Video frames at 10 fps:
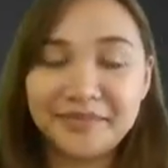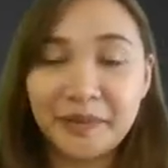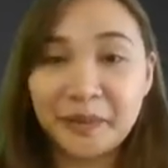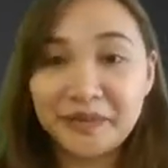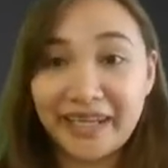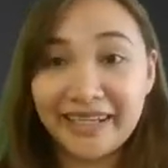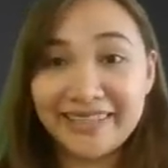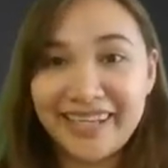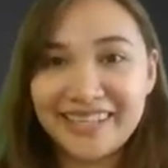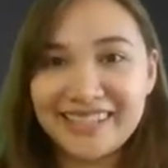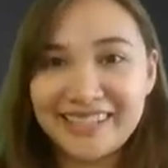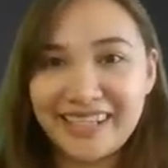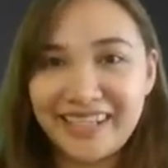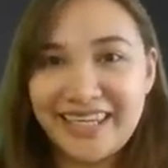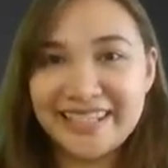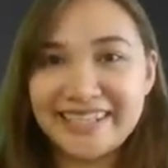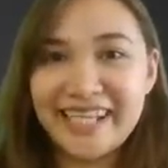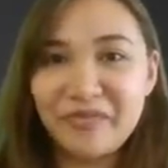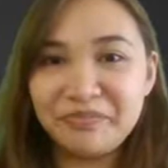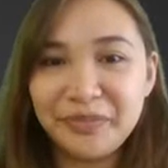Okay, next,
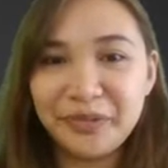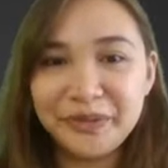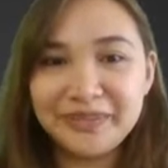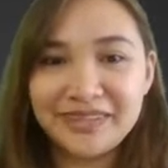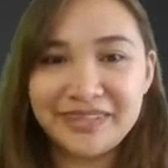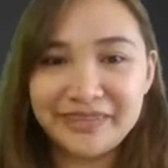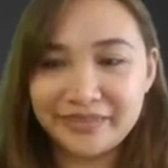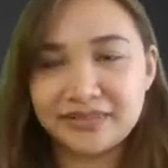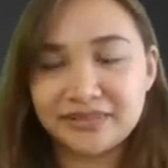example 2.